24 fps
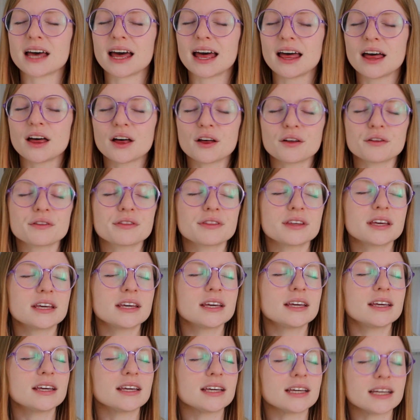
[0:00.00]
that
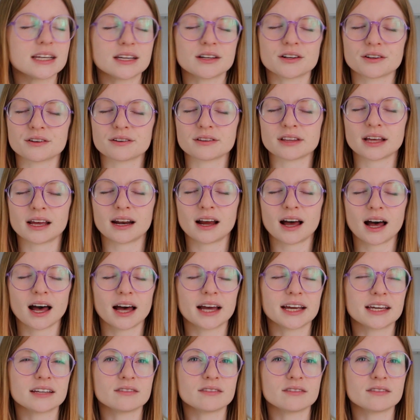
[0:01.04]
healthy eater that I